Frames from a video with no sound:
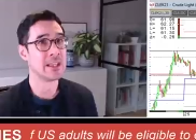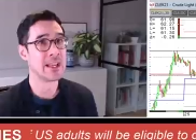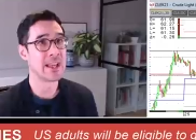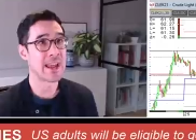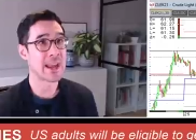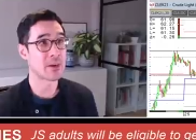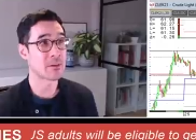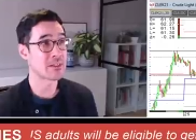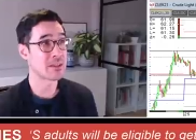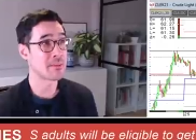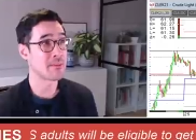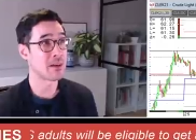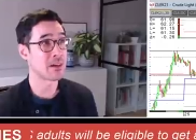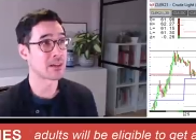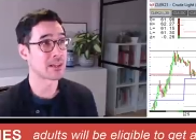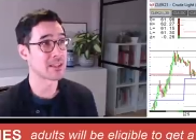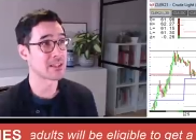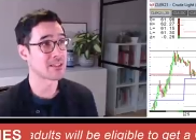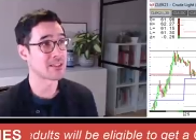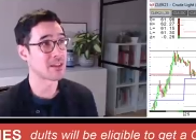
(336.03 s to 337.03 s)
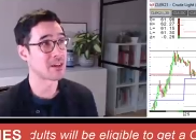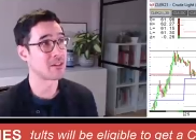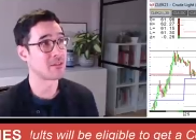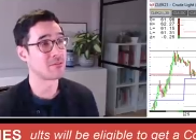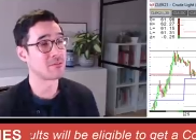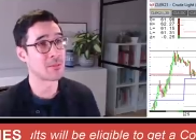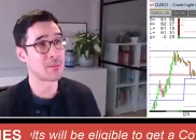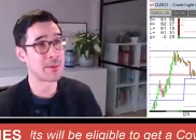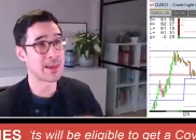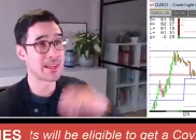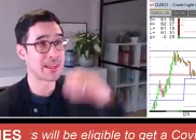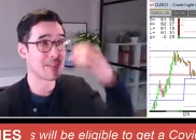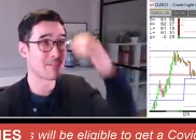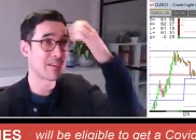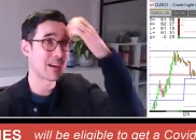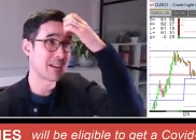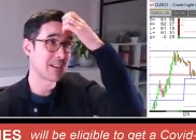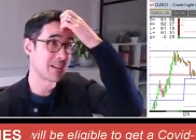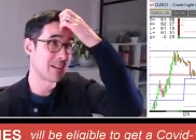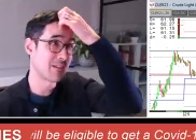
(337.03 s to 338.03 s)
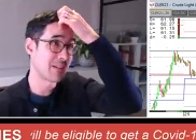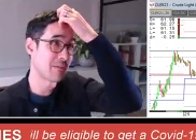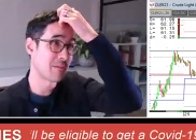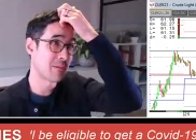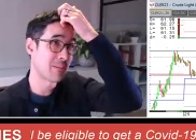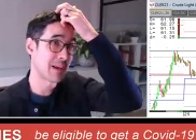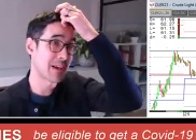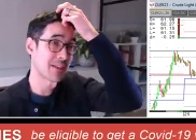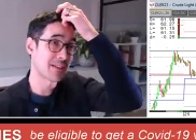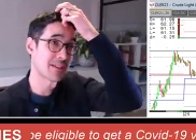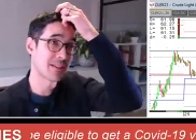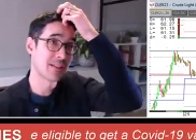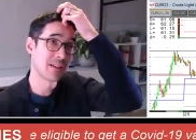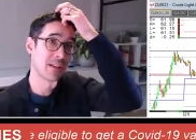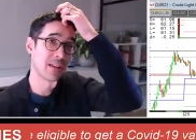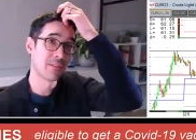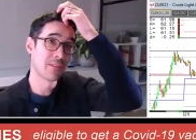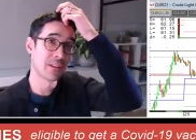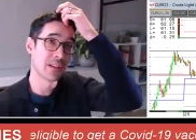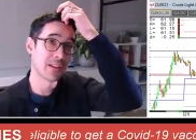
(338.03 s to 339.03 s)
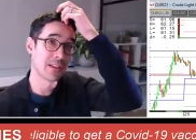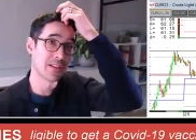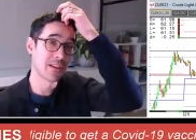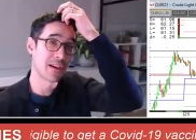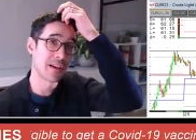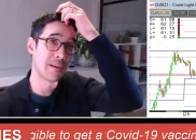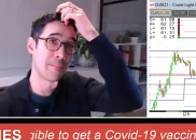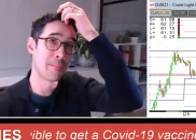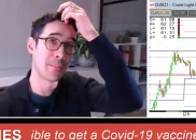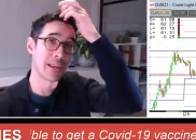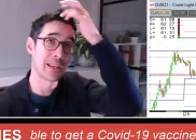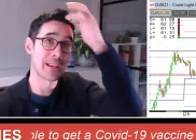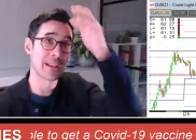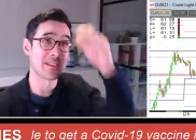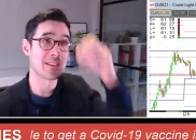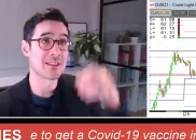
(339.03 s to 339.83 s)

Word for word: Equity markets though remaining relatively robust for the time being,